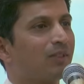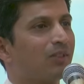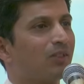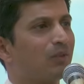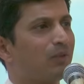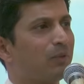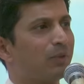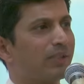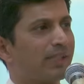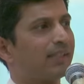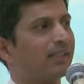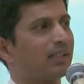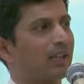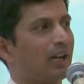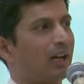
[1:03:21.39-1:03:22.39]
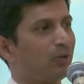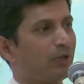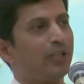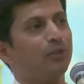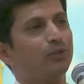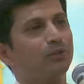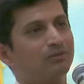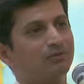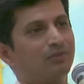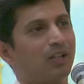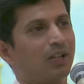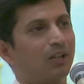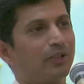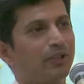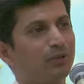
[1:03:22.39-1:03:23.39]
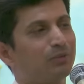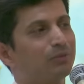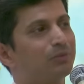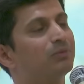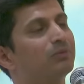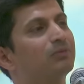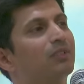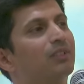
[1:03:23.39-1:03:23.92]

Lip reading: So we would say, sir, how do you